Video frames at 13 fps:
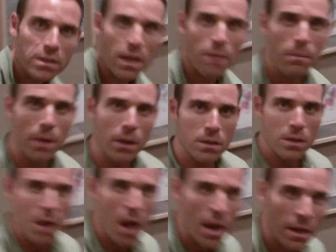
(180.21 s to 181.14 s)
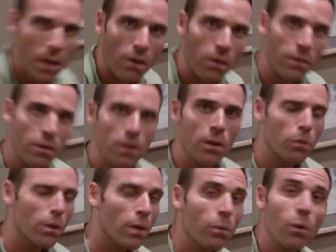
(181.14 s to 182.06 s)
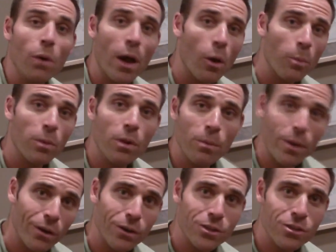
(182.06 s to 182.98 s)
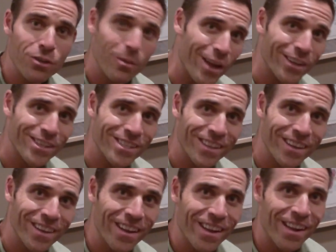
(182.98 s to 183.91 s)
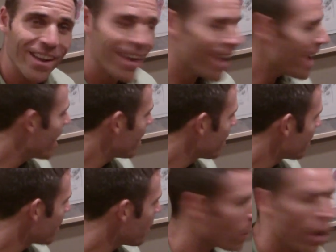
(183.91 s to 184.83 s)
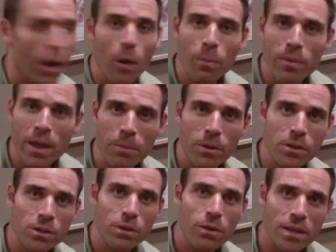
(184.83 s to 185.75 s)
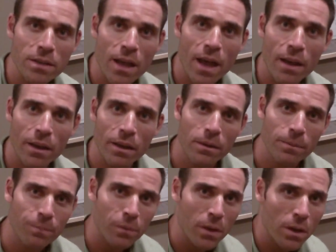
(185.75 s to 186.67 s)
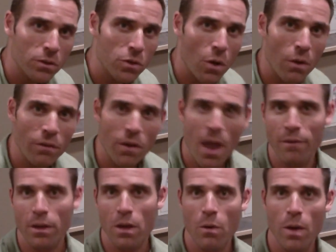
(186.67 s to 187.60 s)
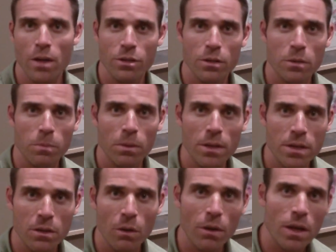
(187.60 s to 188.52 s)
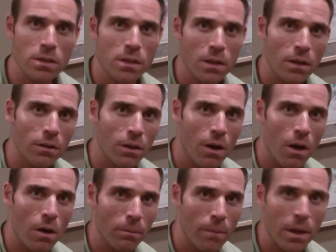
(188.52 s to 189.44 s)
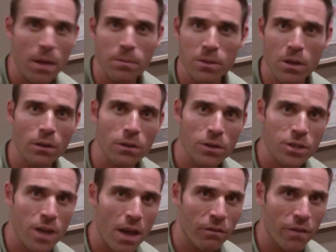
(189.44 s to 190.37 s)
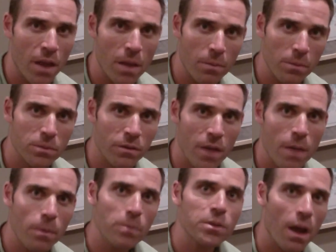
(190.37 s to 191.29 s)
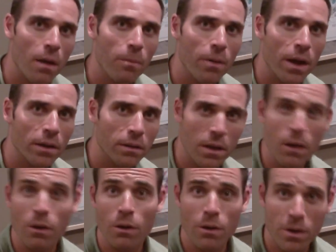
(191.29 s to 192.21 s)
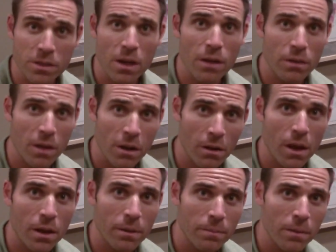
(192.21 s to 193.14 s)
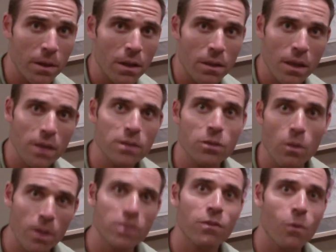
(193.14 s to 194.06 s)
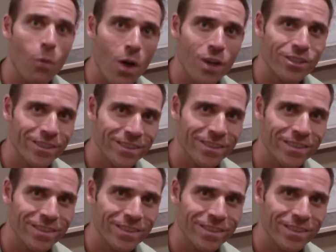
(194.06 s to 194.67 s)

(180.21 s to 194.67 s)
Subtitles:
10 minutes. I guarantee you it will help your marriage tremendously, and it will help that person who has a headache. So if you have any questions, please don't hesitate to call. My name is Dr. Geoff Abrams of Abrams Chiropractic here in Greer, South Carolina. Thanks so much for watching.